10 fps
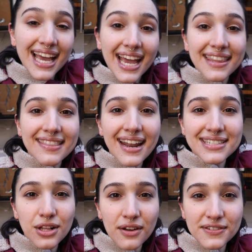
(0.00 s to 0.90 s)
And that
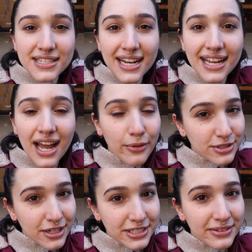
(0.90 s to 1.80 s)
is all I have for today. I will
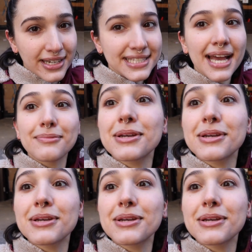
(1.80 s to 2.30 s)
talk to you next time.